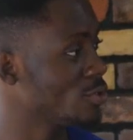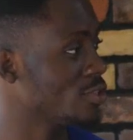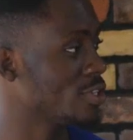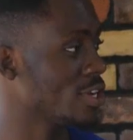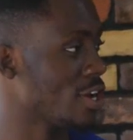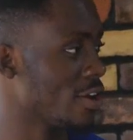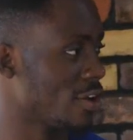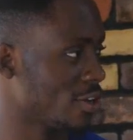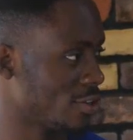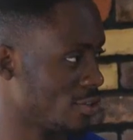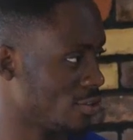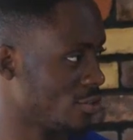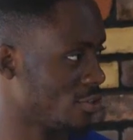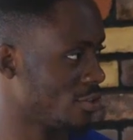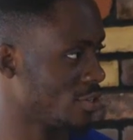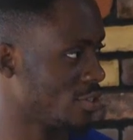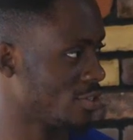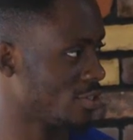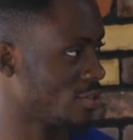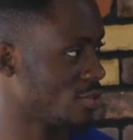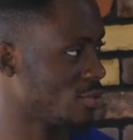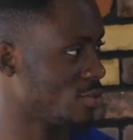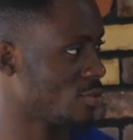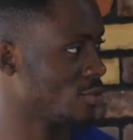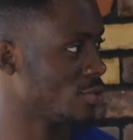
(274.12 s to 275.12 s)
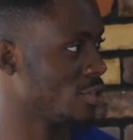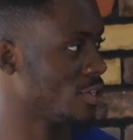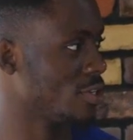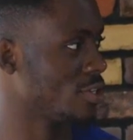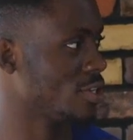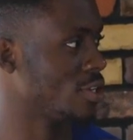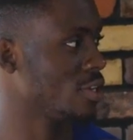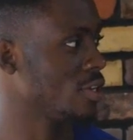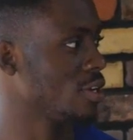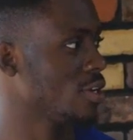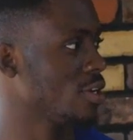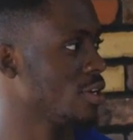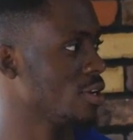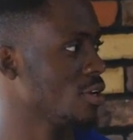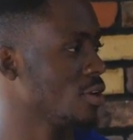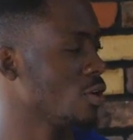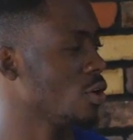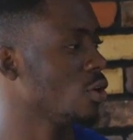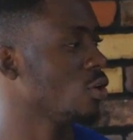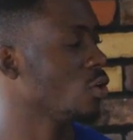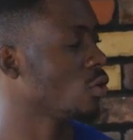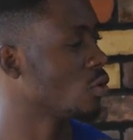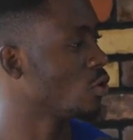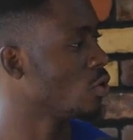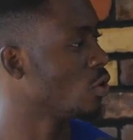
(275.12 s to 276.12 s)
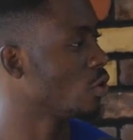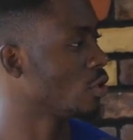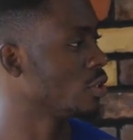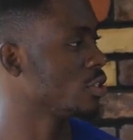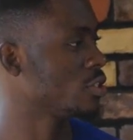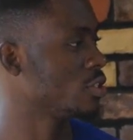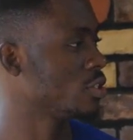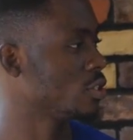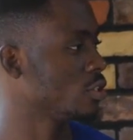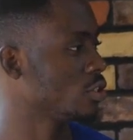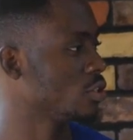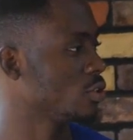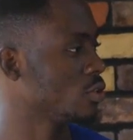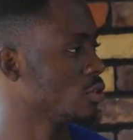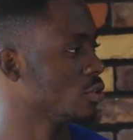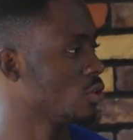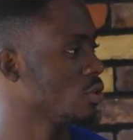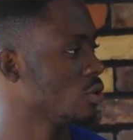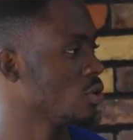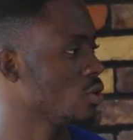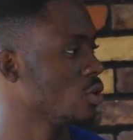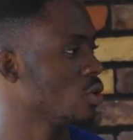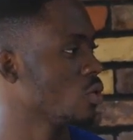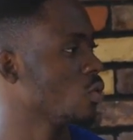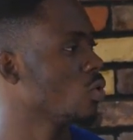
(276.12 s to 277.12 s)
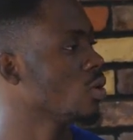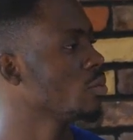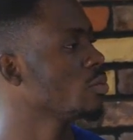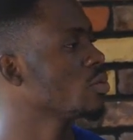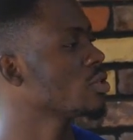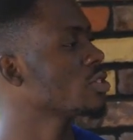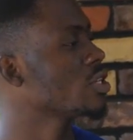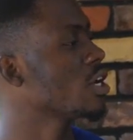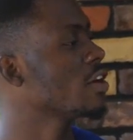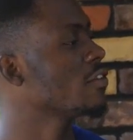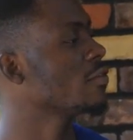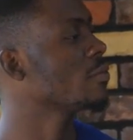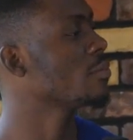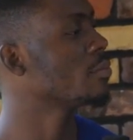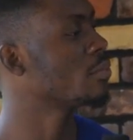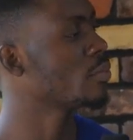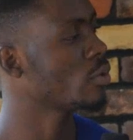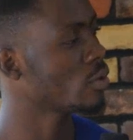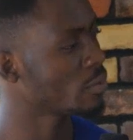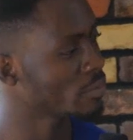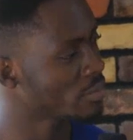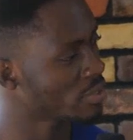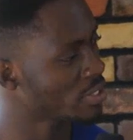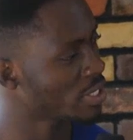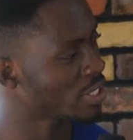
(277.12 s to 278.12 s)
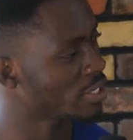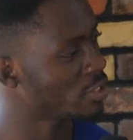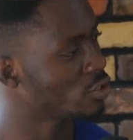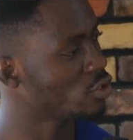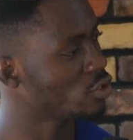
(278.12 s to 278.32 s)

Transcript: directorates into the local organization. What must have prompted